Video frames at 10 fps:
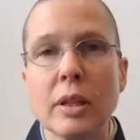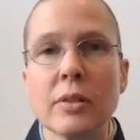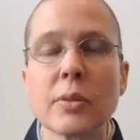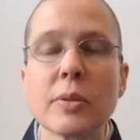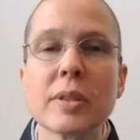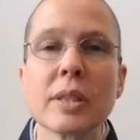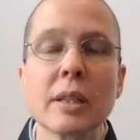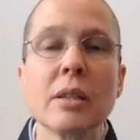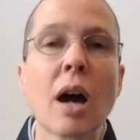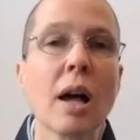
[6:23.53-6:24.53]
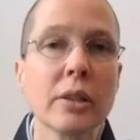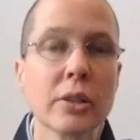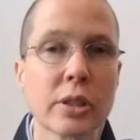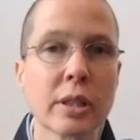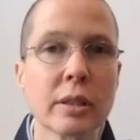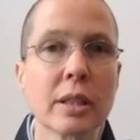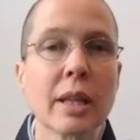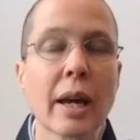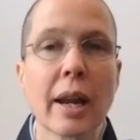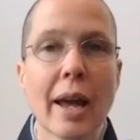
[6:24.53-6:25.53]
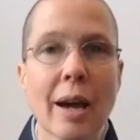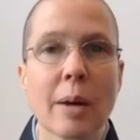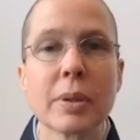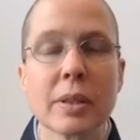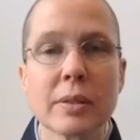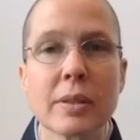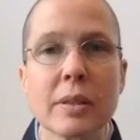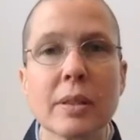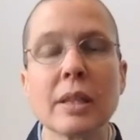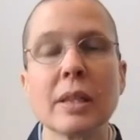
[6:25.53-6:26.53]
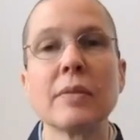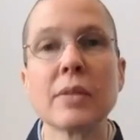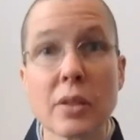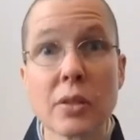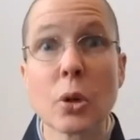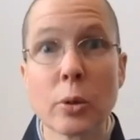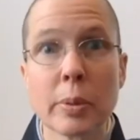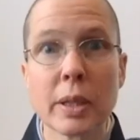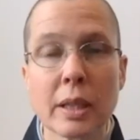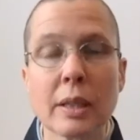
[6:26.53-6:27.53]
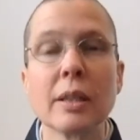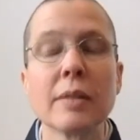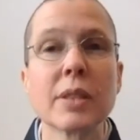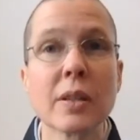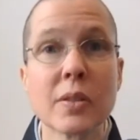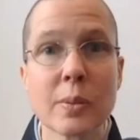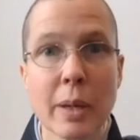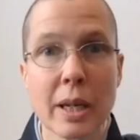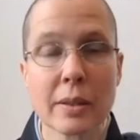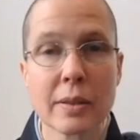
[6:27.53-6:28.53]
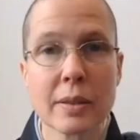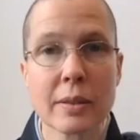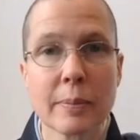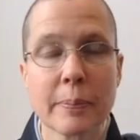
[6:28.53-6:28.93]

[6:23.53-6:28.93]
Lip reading: So it's acknowledging that that happens that gives us opening, it gives us space.